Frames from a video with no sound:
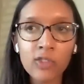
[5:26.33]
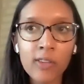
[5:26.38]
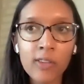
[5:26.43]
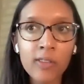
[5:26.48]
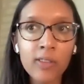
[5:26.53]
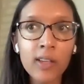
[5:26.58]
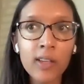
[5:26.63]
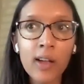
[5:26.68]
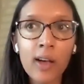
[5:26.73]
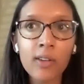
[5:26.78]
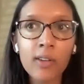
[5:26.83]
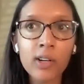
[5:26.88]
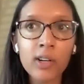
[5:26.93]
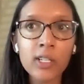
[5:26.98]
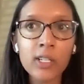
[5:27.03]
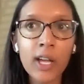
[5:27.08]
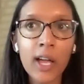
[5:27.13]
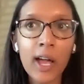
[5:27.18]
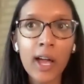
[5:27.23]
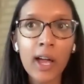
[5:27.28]
Just the other
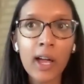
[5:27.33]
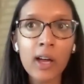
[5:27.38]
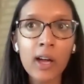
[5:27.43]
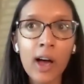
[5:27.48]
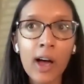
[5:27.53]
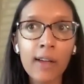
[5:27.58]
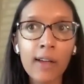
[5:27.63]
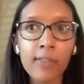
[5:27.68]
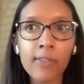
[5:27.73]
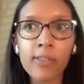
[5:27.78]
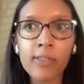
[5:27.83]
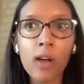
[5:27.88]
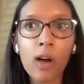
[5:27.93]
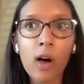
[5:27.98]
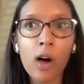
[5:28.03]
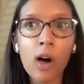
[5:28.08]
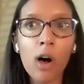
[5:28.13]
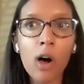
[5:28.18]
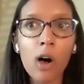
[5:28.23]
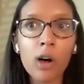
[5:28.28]
day, I
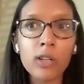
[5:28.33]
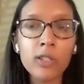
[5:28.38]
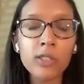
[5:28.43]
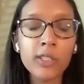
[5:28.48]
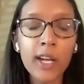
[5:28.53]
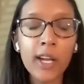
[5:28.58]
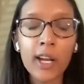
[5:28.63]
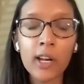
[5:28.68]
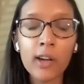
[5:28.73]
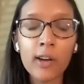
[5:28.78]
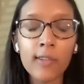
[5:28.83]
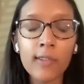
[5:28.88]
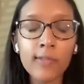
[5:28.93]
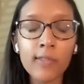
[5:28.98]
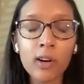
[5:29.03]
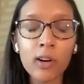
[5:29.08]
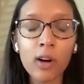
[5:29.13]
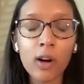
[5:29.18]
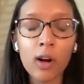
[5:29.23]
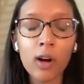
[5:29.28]
saw data
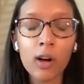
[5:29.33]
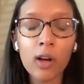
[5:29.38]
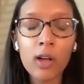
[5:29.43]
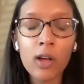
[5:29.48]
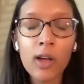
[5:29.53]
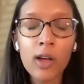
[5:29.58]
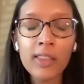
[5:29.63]
for